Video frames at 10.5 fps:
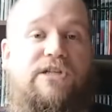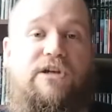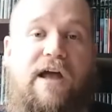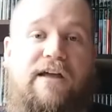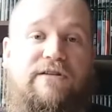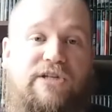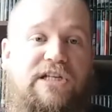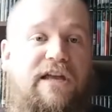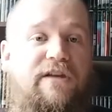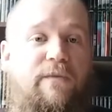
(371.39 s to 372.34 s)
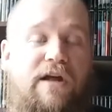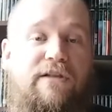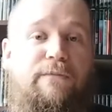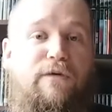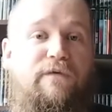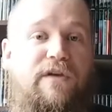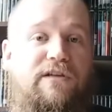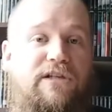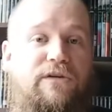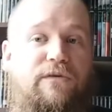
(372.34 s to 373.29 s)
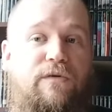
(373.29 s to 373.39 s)
So I understand why they're moving
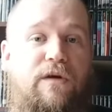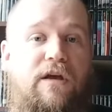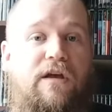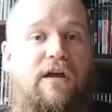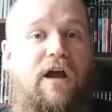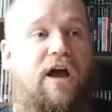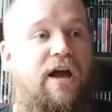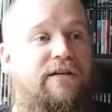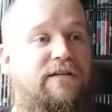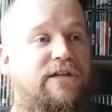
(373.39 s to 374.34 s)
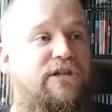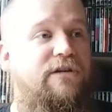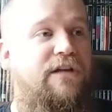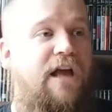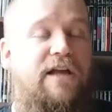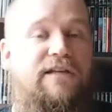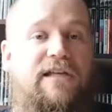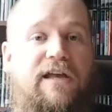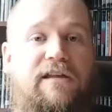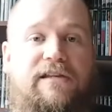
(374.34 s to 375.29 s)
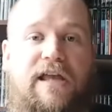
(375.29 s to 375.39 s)
to uh, digital
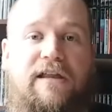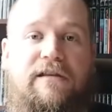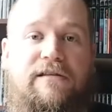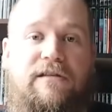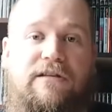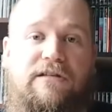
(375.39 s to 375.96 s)
content and